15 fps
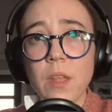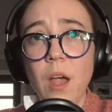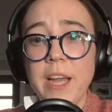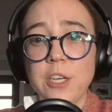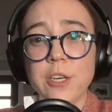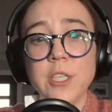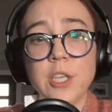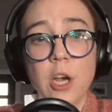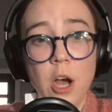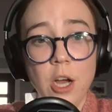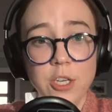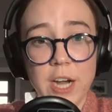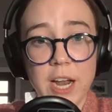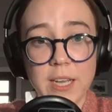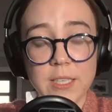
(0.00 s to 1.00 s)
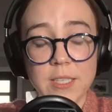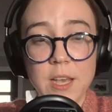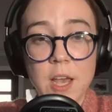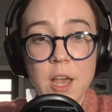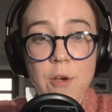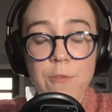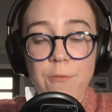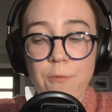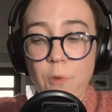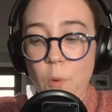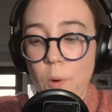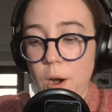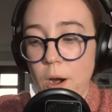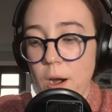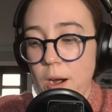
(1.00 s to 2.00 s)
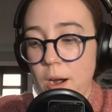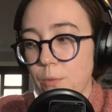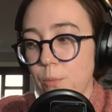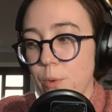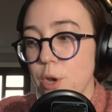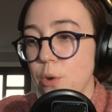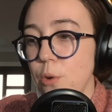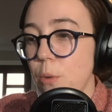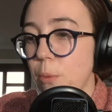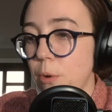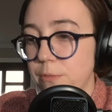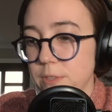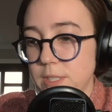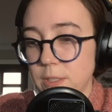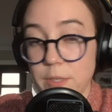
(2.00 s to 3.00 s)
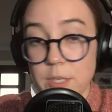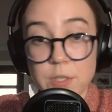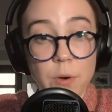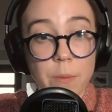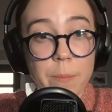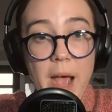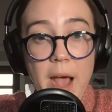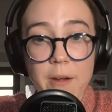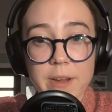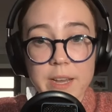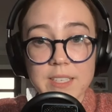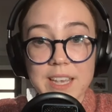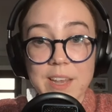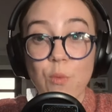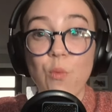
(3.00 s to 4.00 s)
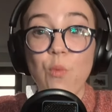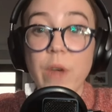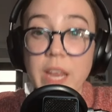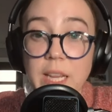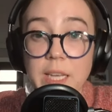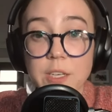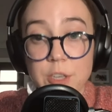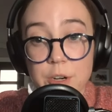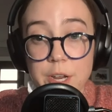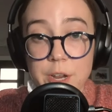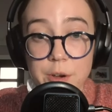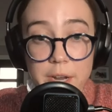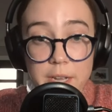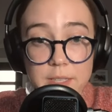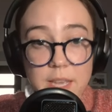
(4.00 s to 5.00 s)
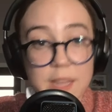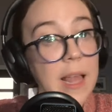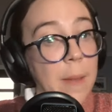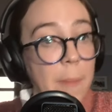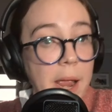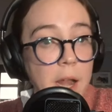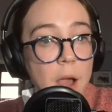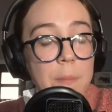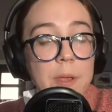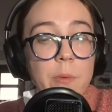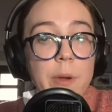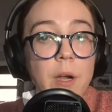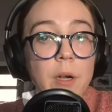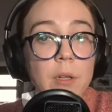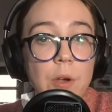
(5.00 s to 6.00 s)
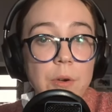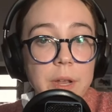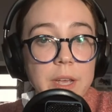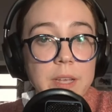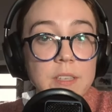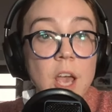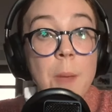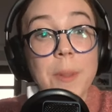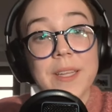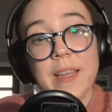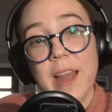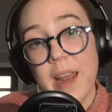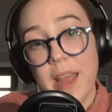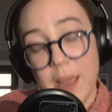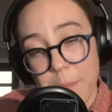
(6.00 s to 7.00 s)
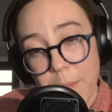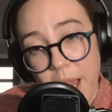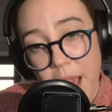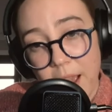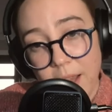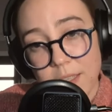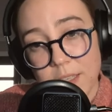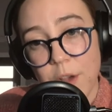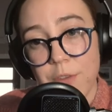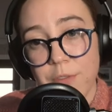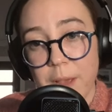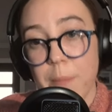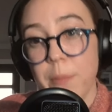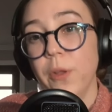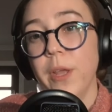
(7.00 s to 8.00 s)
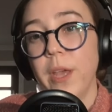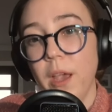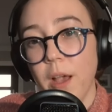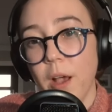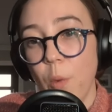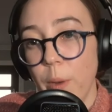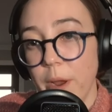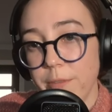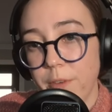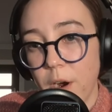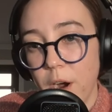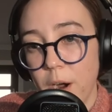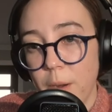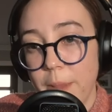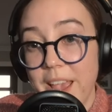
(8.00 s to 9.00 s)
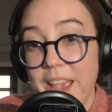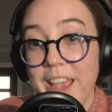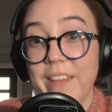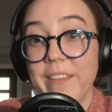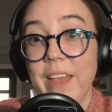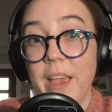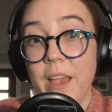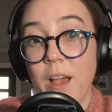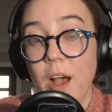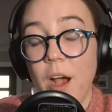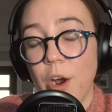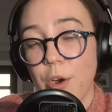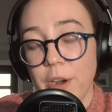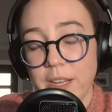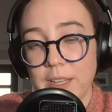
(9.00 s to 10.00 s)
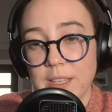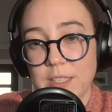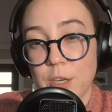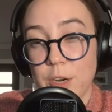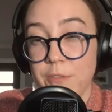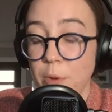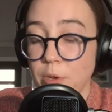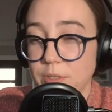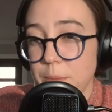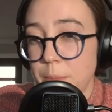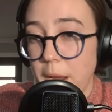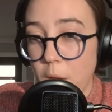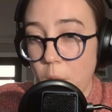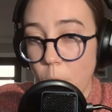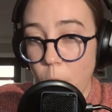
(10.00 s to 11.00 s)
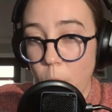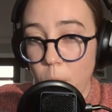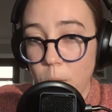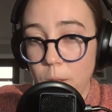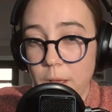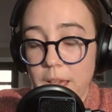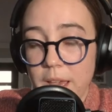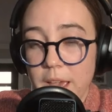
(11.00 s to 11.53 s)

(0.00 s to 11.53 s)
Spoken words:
enter into contracts for renewable facilities or batteries in really dirty grids. And that might not be where your load is, but the net impact of like building a wind farm in like a grid that's served mostly by coal